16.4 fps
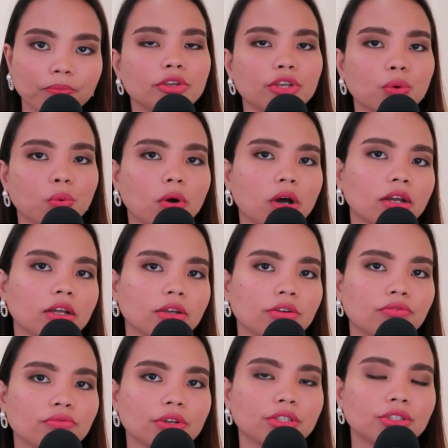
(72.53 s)
You want to
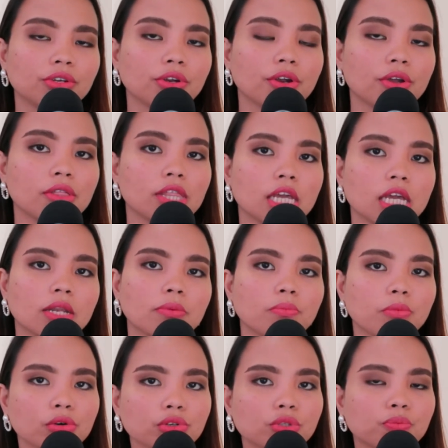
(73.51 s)
convince her that
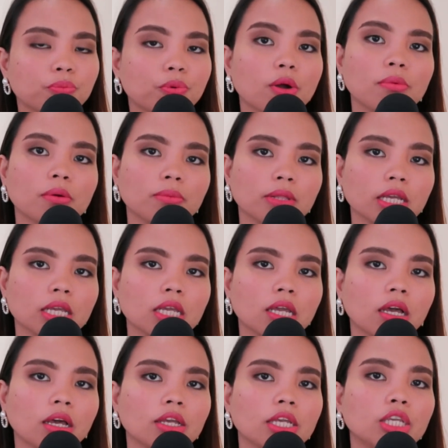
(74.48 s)
most
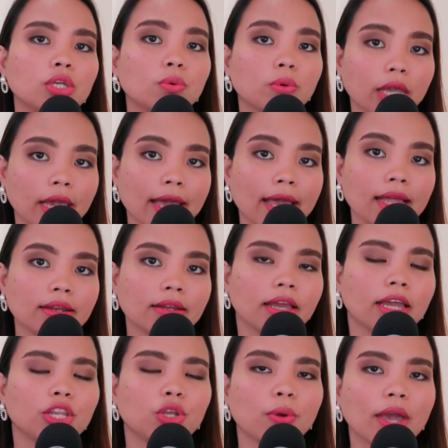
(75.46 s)
probably you can
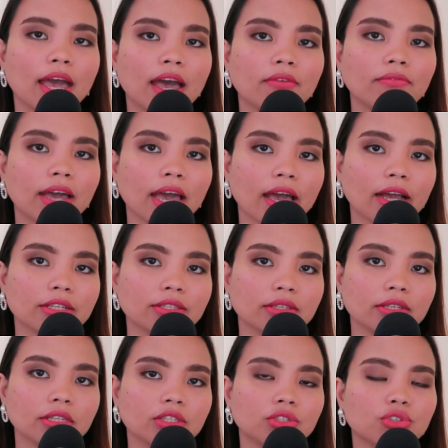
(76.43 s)
and you have
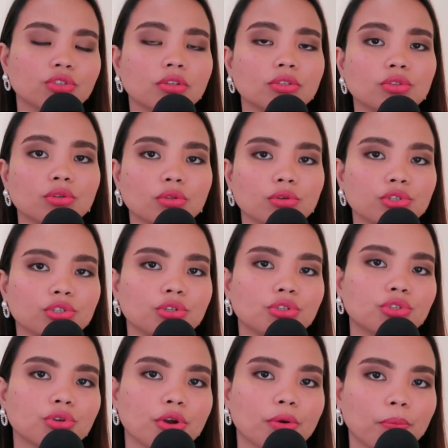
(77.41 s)
access to the solution
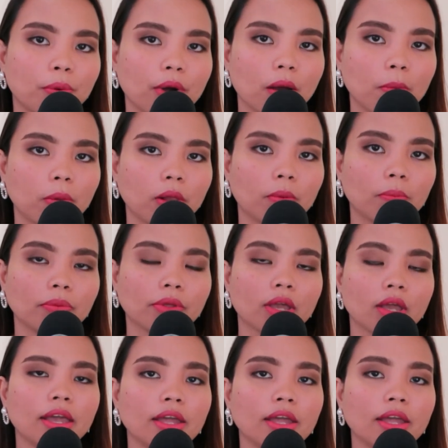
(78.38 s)
to her problem.